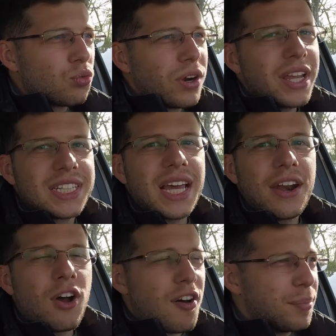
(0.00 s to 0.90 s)
what really
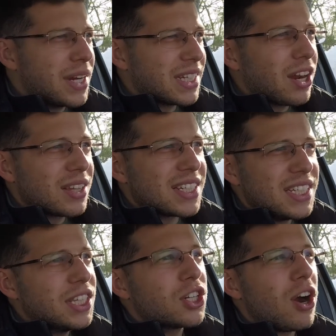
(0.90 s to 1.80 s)
set it off, because I got to
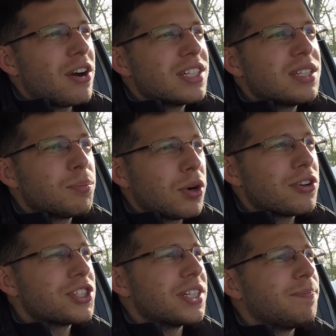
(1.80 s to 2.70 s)
see the cars in
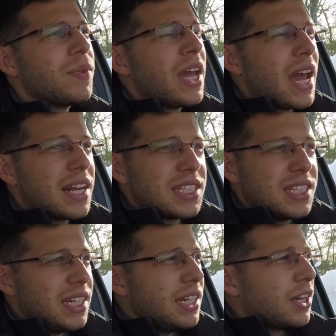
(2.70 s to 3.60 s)
person and to
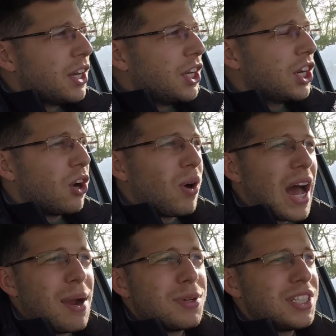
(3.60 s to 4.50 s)
see,
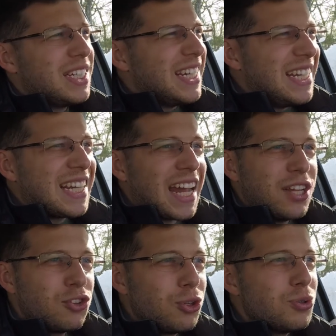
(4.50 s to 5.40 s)
I was seeing
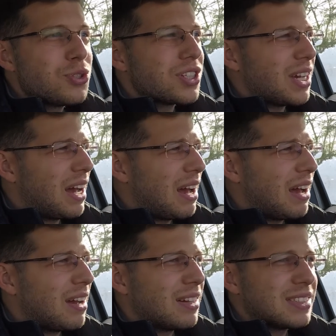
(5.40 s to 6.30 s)

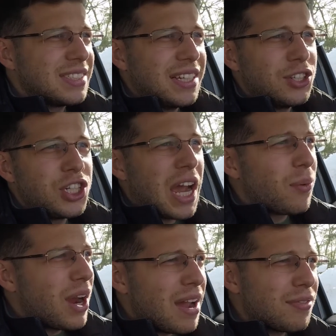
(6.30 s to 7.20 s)
E92s, seeing
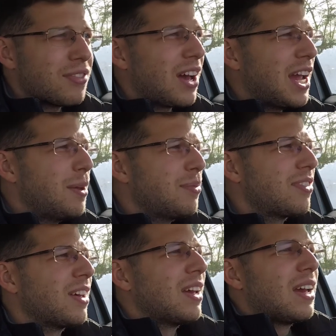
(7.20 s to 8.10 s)
Jaguar
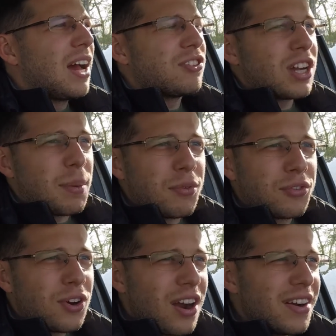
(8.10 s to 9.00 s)
F-Types. I saw a couple
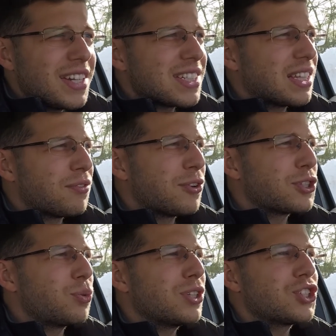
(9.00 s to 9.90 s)
Ferraris at the
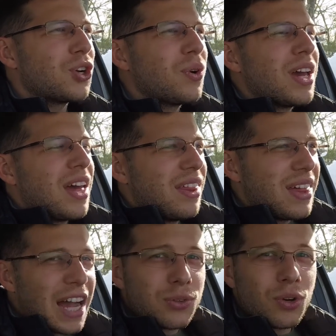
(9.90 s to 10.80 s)
first one. So
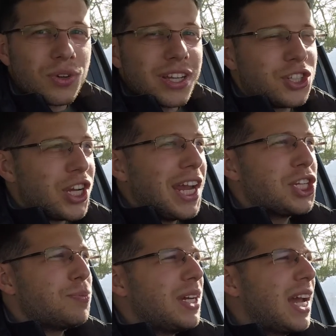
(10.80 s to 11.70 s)
that's what really
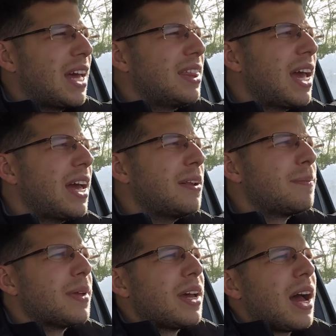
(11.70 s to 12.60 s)
changed me. And then
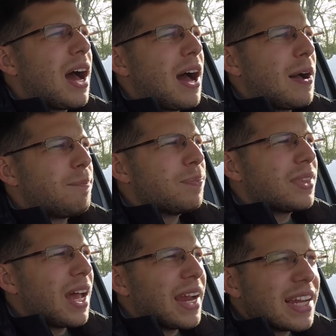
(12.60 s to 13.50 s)

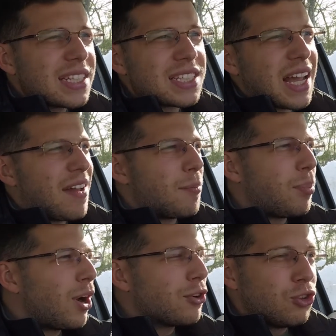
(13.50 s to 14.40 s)
I guess it's kind of a
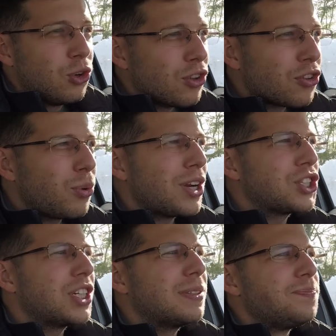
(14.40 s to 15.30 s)
part two of this
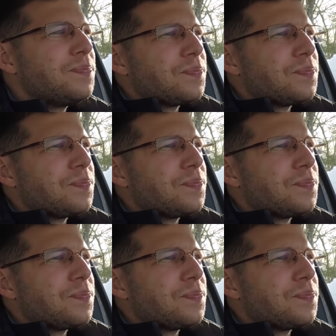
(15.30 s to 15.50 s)
question,